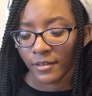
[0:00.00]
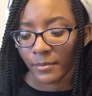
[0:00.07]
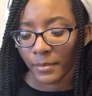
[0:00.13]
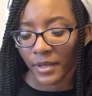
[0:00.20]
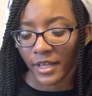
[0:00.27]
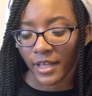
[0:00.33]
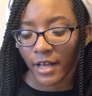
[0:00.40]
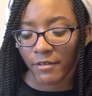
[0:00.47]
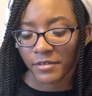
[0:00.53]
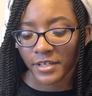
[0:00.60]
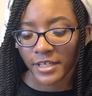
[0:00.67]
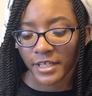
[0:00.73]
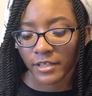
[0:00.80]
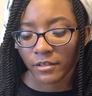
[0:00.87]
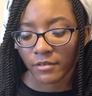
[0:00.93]
But I was
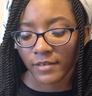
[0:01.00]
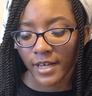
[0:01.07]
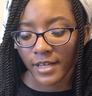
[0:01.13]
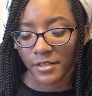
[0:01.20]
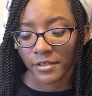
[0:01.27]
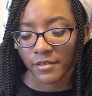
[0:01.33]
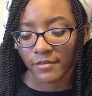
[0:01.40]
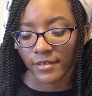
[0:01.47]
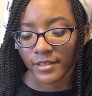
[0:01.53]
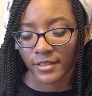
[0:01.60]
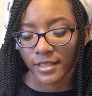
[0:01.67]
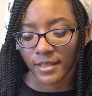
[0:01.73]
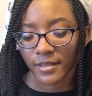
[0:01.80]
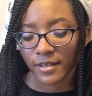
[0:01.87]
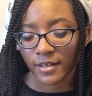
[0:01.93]
like, you know what, I still want to
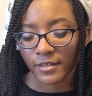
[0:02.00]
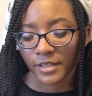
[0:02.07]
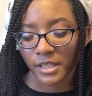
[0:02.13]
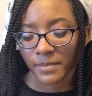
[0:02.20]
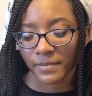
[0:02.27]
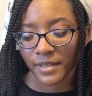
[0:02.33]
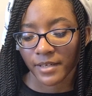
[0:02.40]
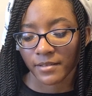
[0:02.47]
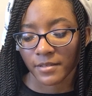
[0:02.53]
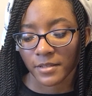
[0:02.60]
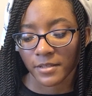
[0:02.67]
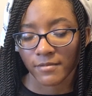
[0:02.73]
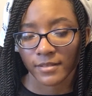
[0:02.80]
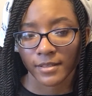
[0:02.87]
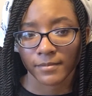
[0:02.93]
stay in the holiday spirit, and
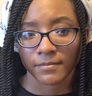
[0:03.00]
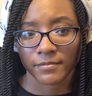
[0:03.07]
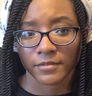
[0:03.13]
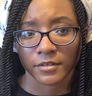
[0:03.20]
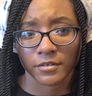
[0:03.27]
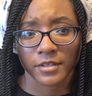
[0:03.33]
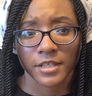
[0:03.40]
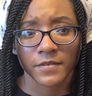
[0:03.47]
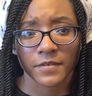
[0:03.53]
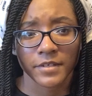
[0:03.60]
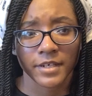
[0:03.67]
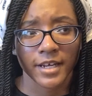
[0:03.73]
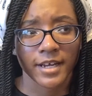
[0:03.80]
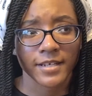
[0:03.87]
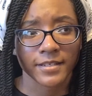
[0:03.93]
still want to do this for
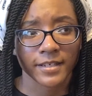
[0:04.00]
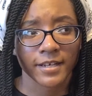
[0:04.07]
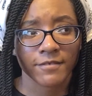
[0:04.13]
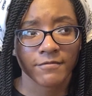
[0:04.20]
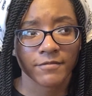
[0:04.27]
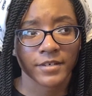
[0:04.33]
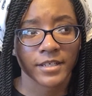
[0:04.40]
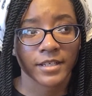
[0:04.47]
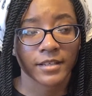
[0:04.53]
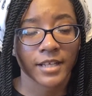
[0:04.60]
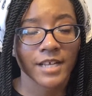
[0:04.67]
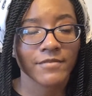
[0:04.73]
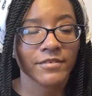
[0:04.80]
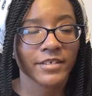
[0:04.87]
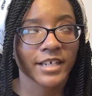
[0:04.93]
you guys and have fun. A
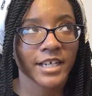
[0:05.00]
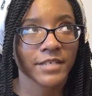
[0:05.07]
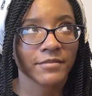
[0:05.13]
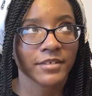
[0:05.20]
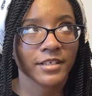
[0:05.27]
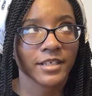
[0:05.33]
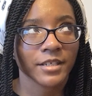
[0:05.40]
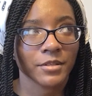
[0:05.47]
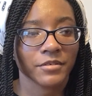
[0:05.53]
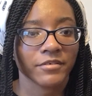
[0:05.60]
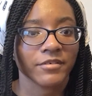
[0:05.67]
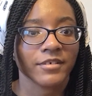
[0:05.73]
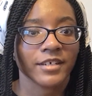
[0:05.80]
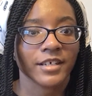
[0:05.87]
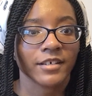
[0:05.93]
lot of you guys really
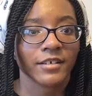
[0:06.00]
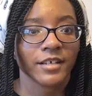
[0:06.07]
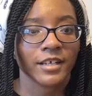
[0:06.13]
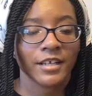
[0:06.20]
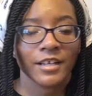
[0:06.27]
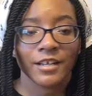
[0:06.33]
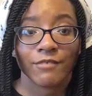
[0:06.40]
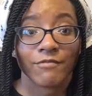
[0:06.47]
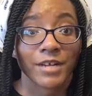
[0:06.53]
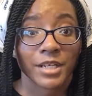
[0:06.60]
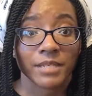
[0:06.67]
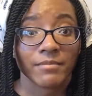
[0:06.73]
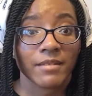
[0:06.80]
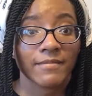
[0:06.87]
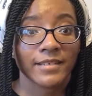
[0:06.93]
enjoy
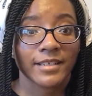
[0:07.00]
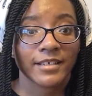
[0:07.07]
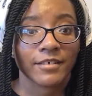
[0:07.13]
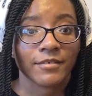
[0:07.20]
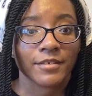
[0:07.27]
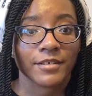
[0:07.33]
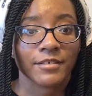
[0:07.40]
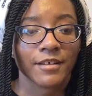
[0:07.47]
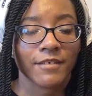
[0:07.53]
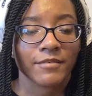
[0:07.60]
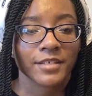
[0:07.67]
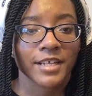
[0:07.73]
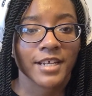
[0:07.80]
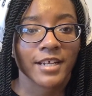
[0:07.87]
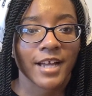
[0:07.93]
watching my videos, so I
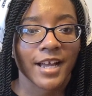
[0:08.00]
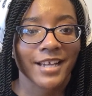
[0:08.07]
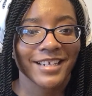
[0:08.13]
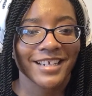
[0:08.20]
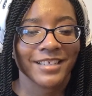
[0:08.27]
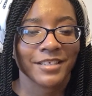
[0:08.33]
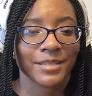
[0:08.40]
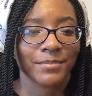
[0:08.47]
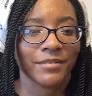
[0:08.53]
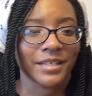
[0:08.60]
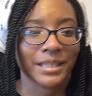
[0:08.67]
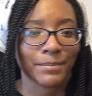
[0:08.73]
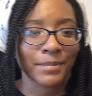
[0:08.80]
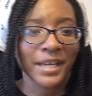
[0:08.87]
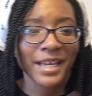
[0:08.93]
was like, I can't
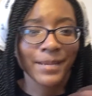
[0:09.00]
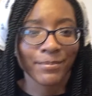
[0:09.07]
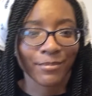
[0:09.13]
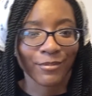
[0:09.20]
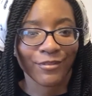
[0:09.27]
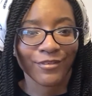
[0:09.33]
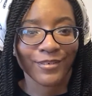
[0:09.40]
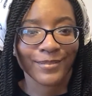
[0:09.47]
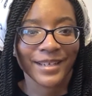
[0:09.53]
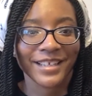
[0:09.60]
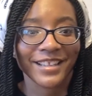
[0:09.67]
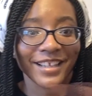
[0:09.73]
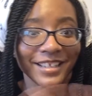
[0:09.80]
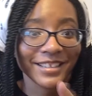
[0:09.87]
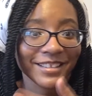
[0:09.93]
disappoint the people. I
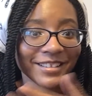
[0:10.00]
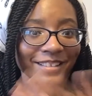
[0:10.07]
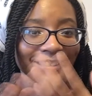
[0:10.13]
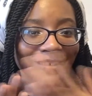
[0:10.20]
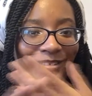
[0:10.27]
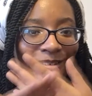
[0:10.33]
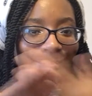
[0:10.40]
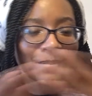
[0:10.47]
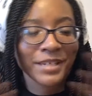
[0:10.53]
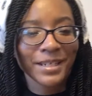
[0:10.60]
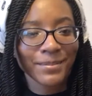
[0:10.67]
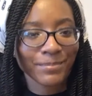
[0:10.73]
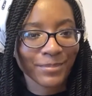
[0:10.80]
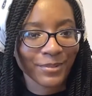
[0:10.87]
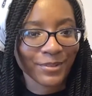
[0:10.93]
mean, like, they're the
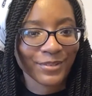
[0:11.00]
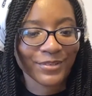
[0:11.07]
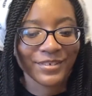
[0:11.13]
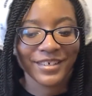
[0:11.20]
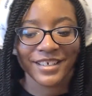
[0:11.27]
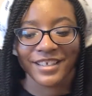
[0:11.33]
people.